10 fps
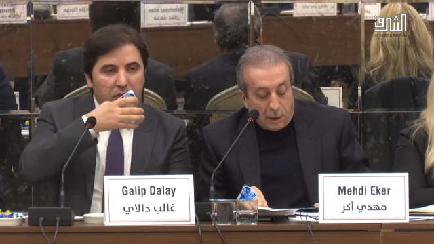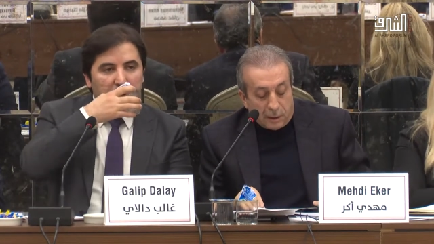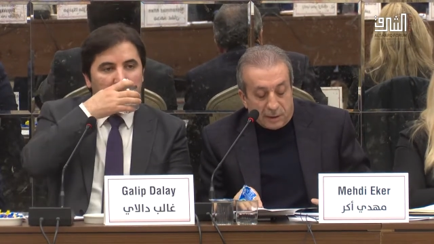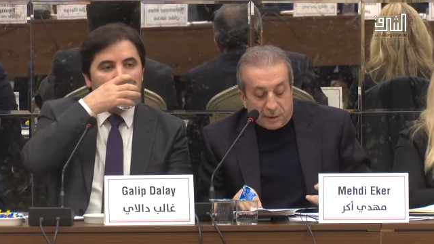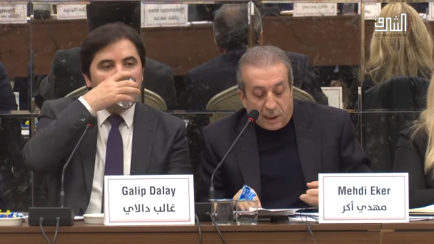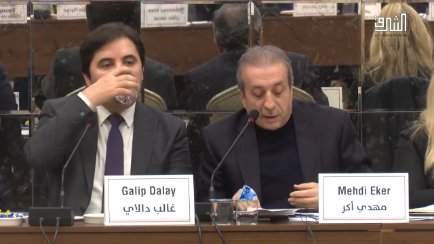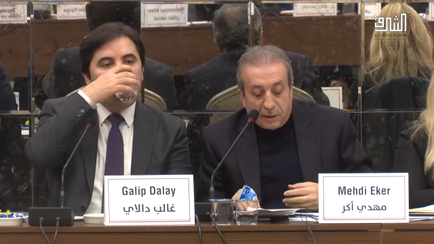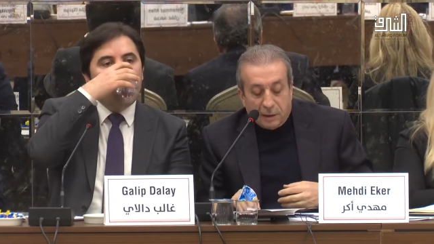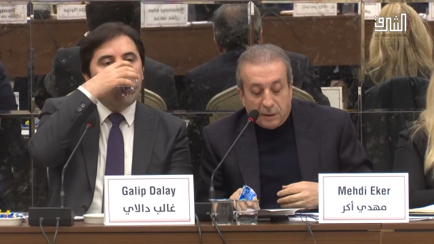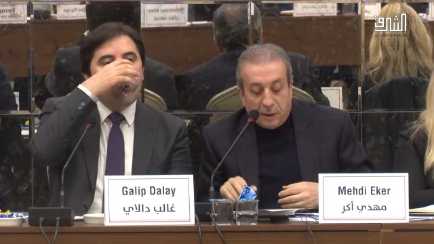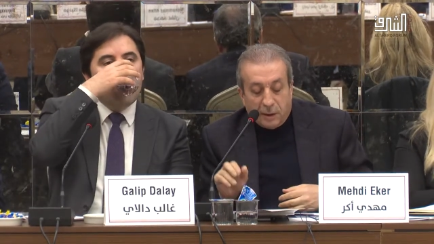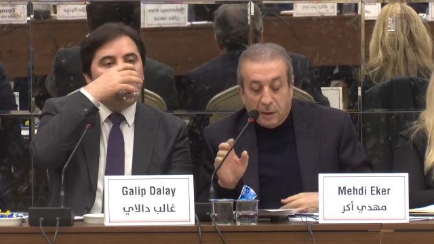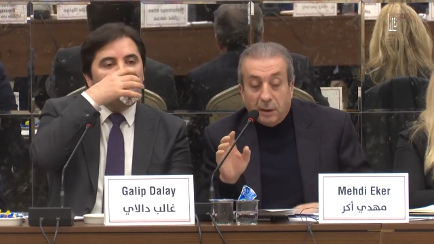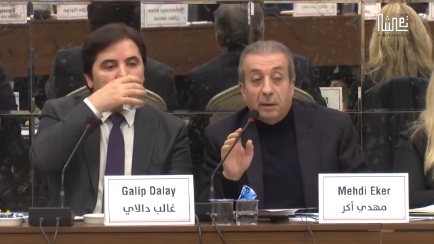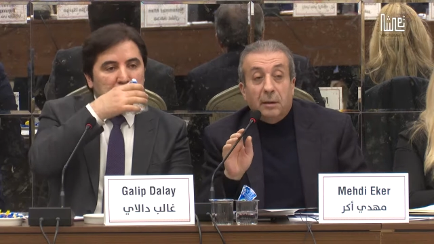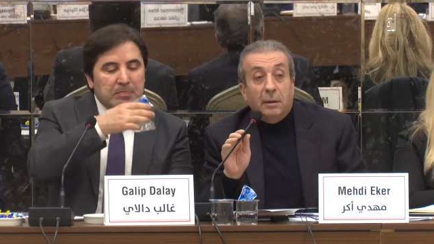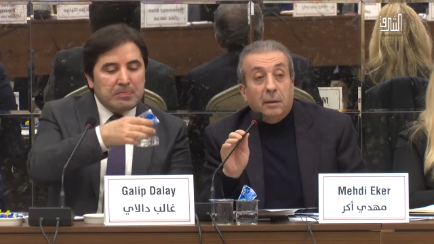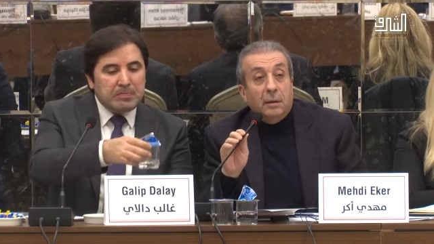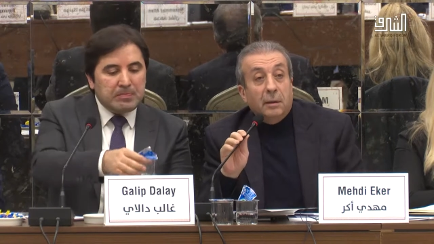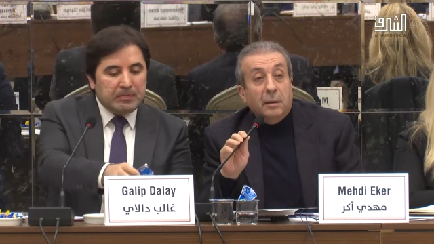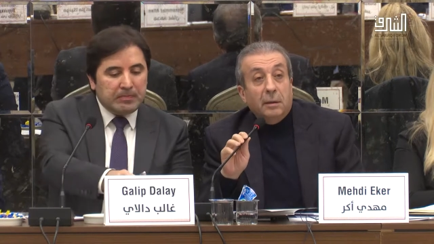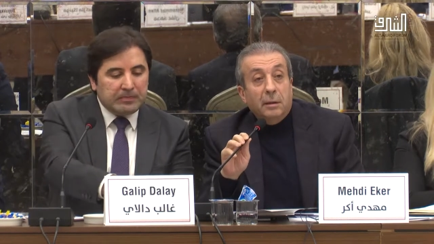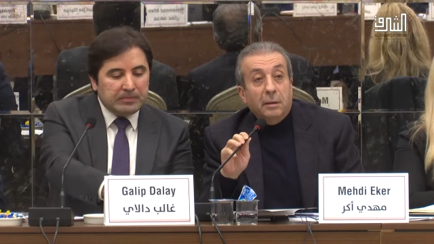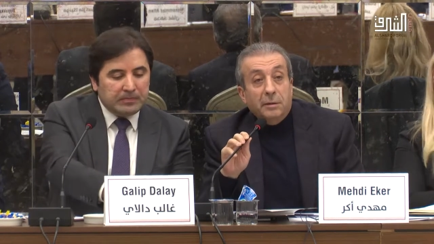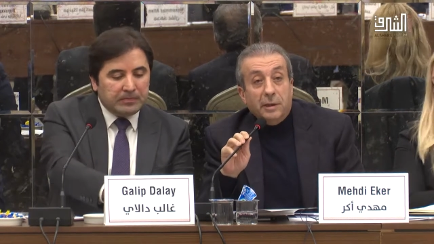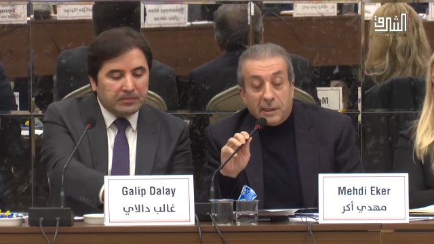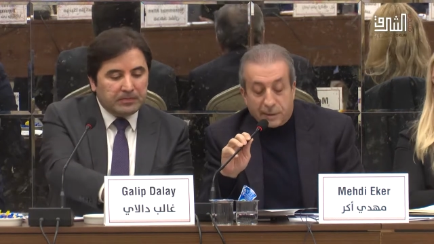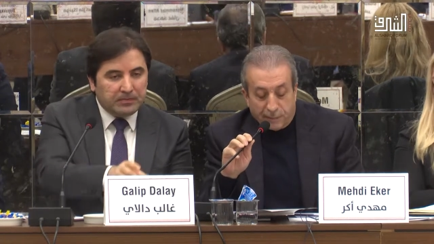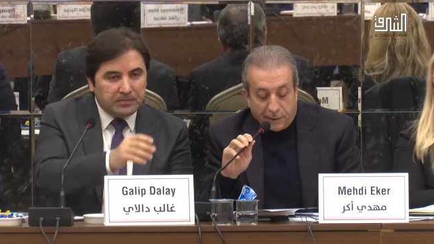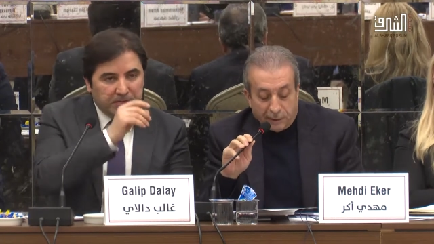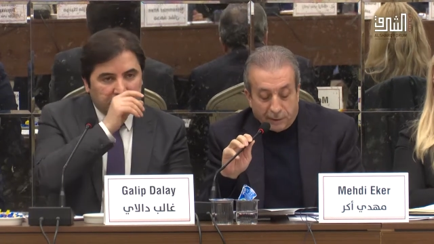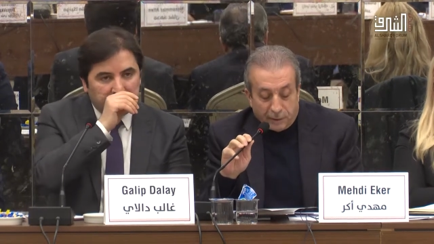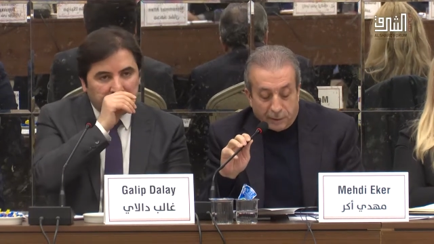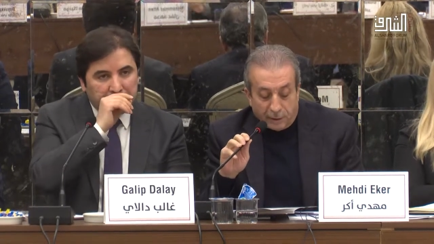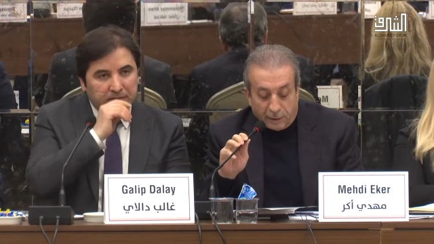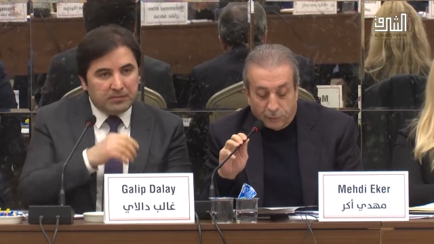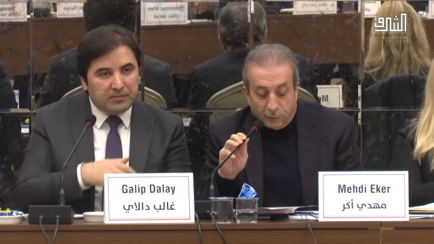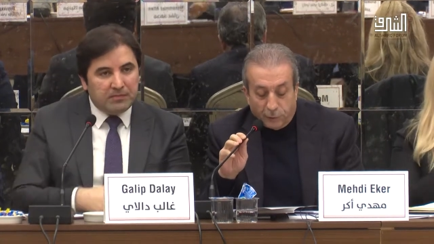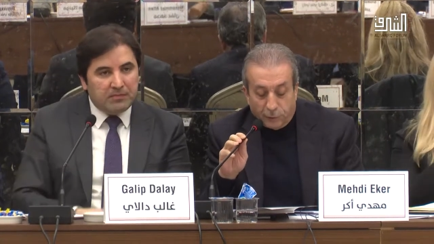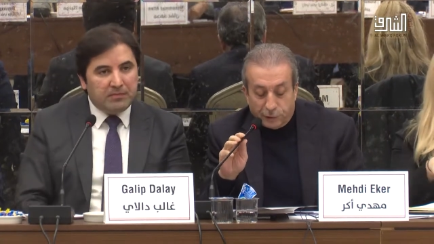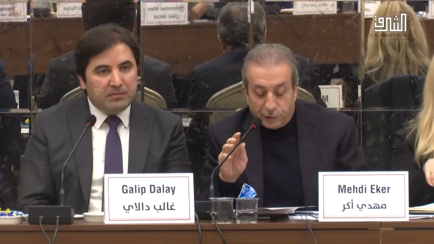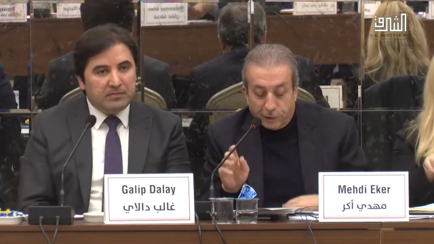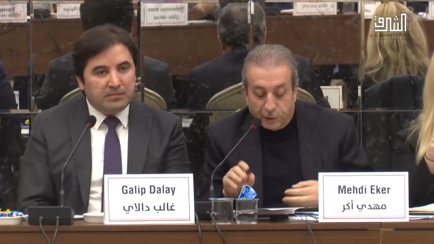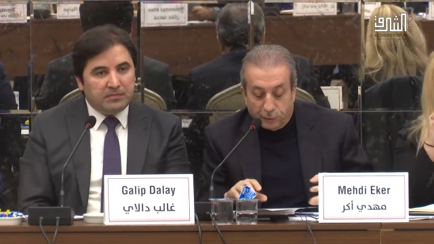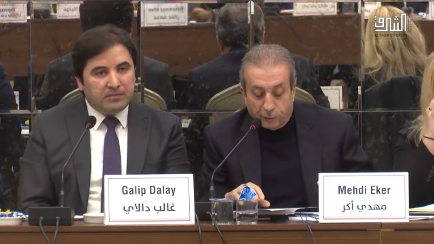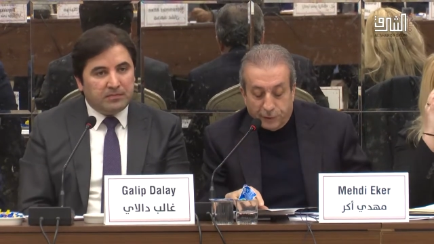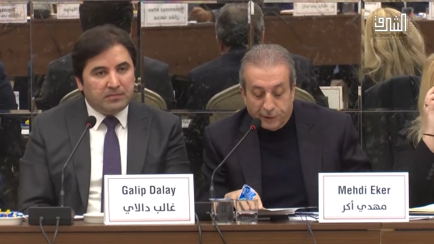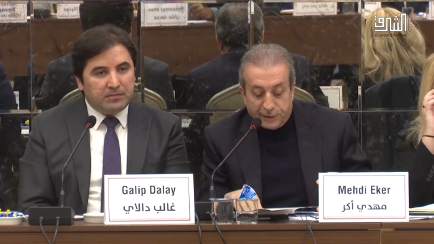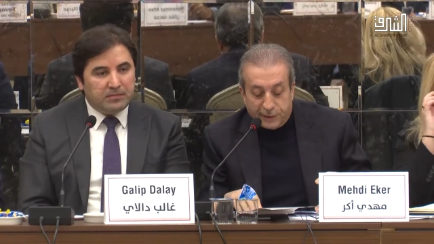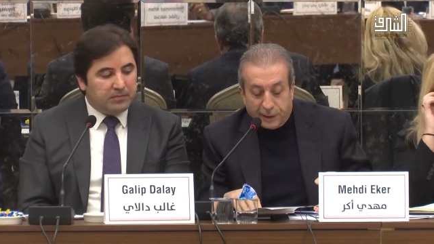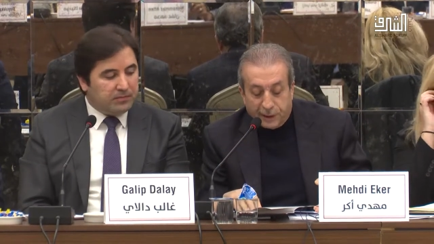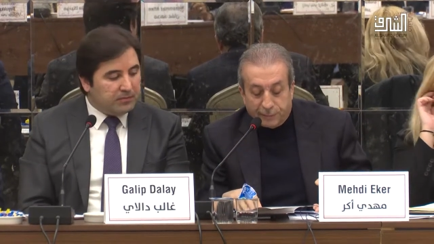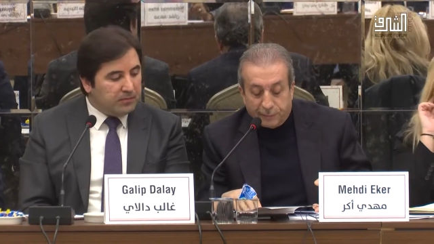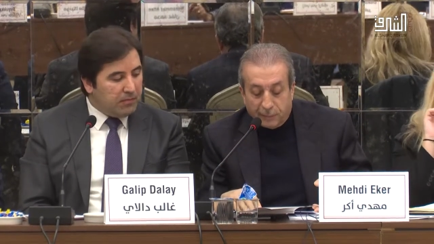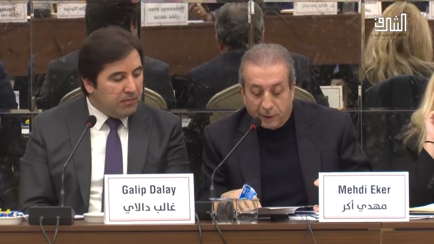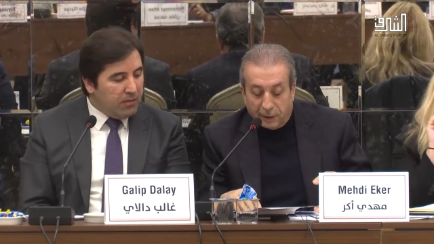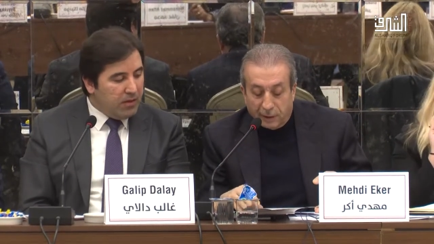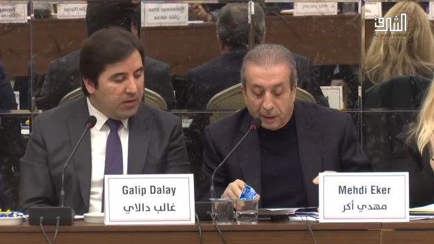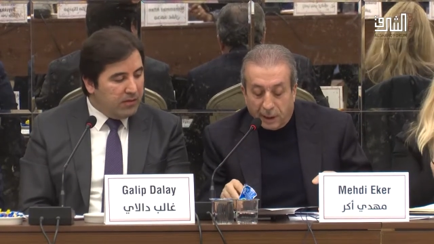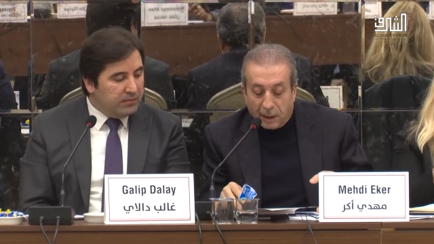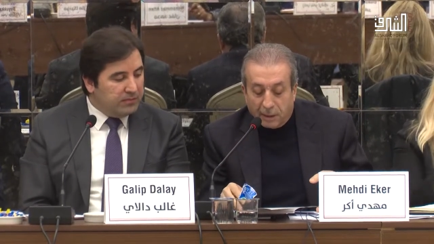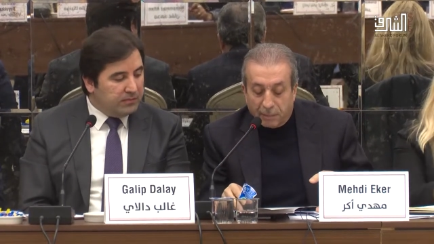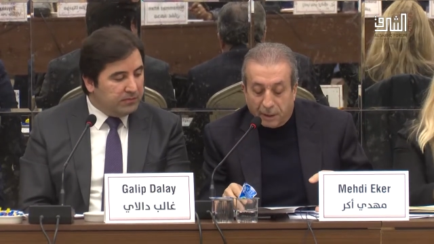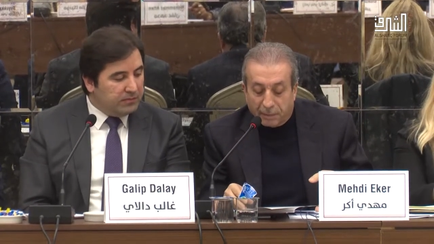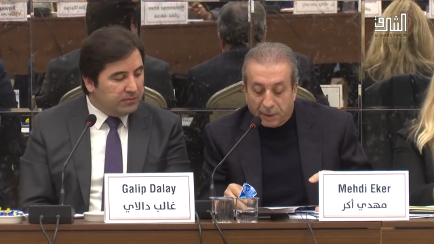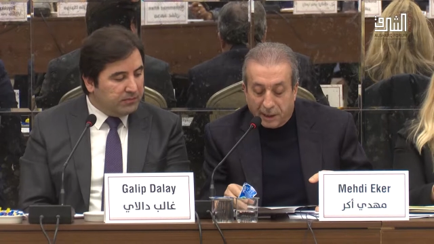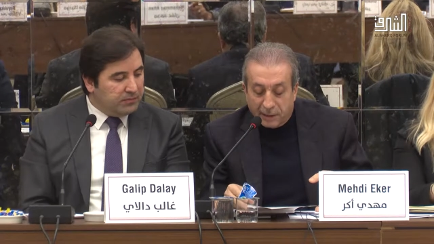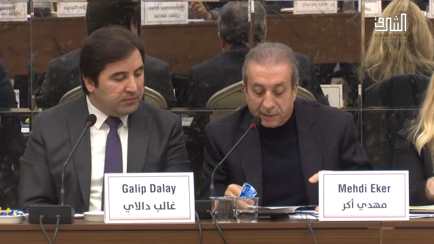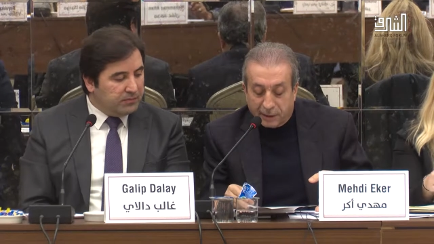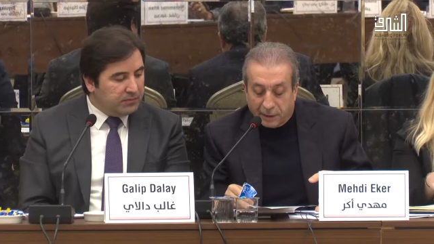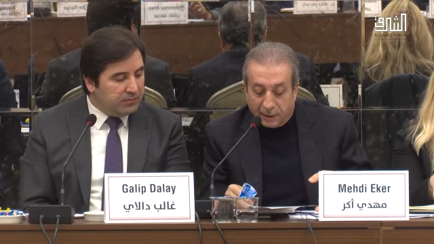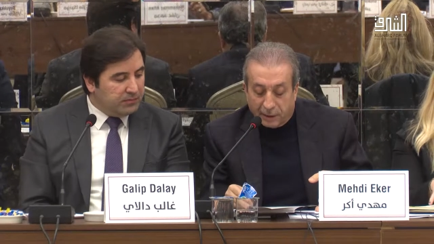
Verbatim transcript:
Speaker 1: Starting the Jasmine Revolution in Tunisia and the Arab uprising